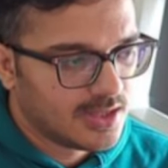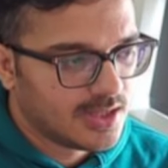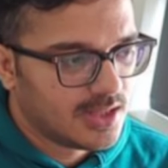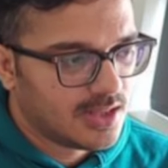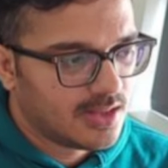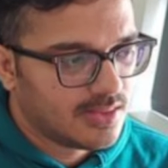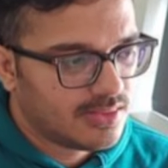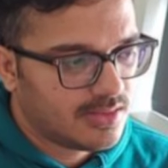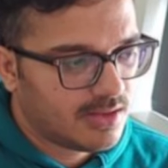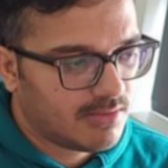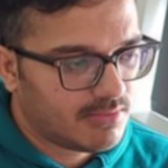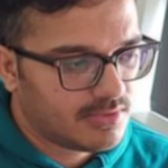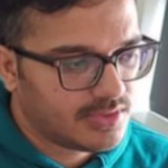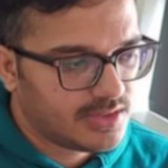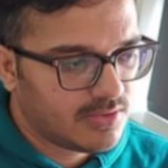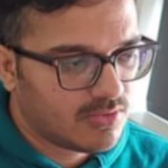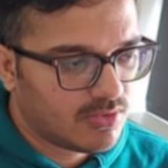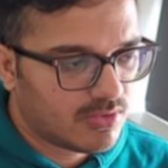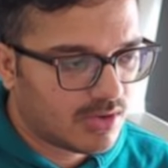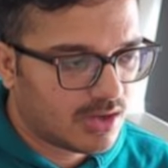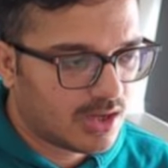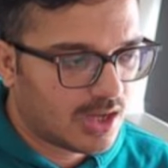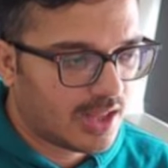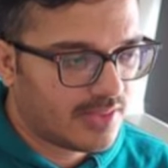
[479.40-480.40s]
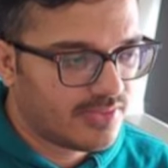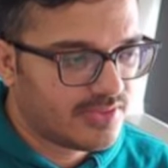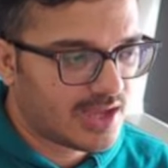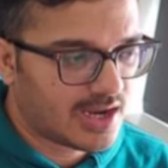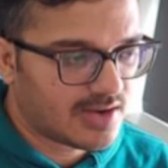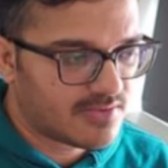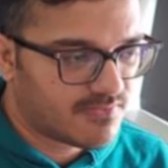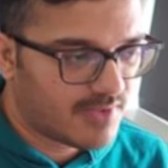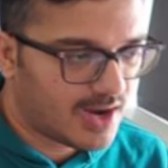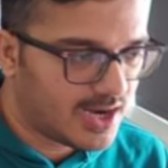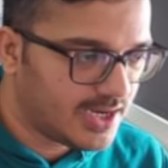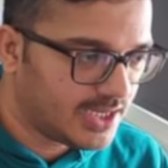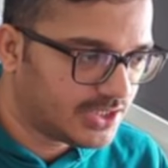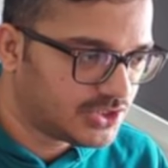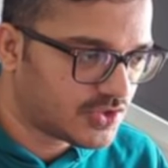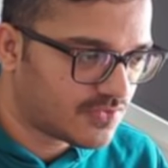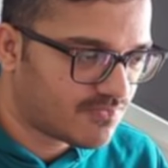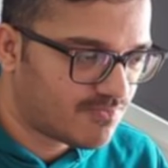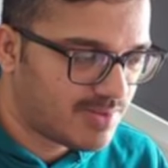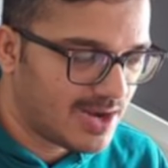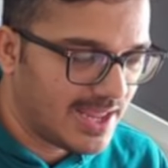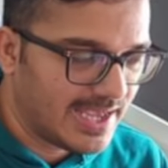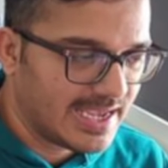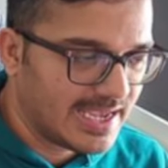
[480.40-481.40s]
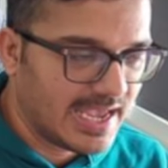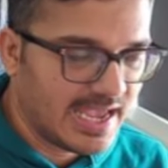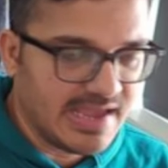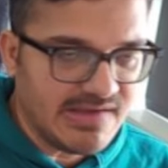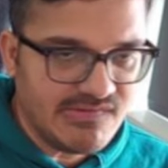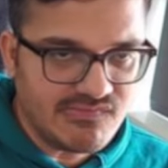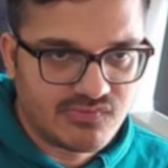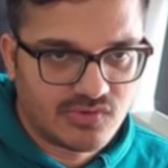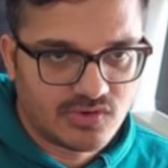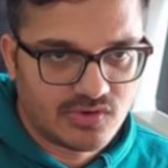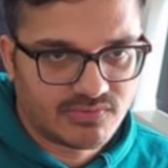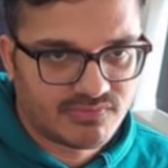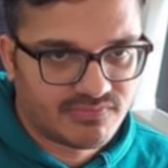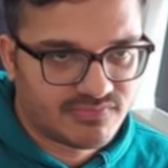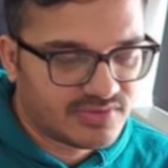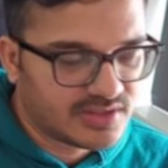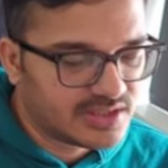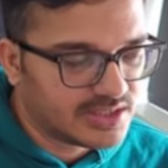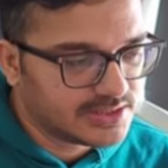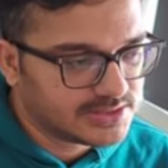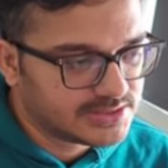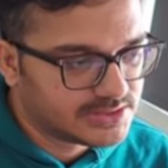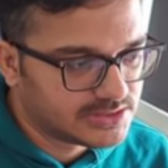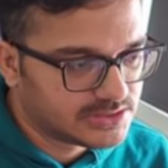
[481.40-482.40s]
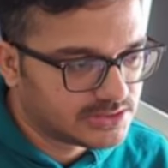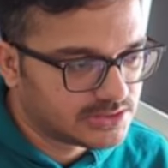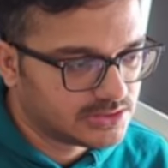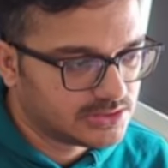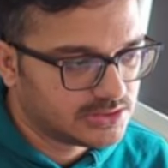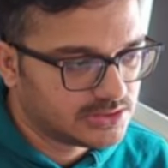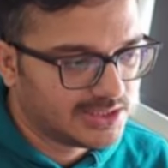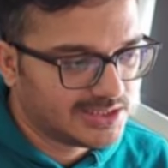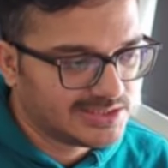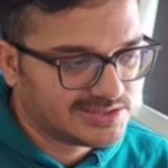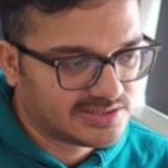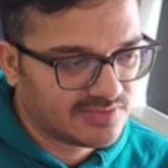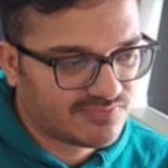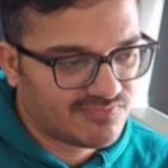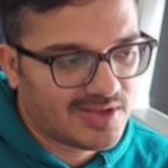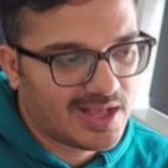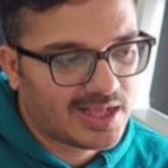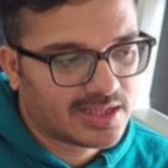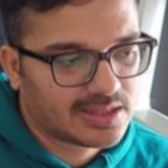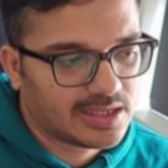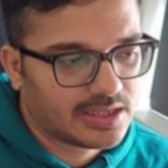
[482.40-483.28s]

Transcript: The advantage of playing a4 first is the fact that